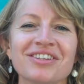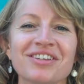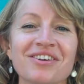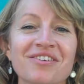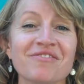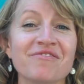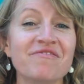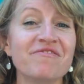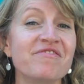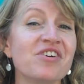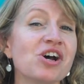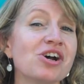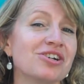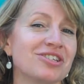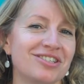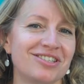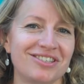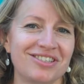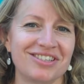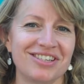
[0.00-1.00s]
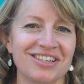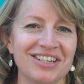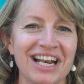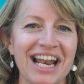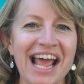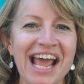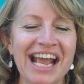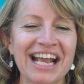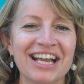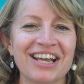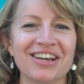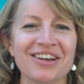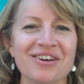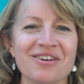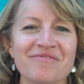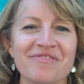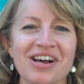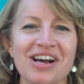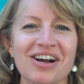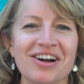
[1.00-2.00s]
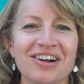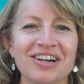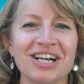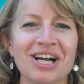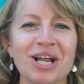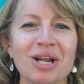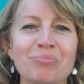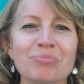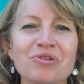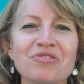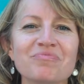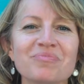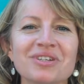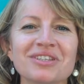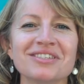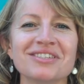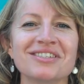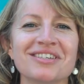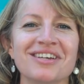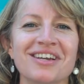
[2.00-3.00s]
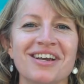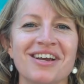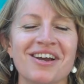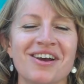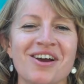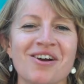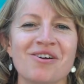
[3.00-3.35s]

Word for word: the first leg of our colour movement,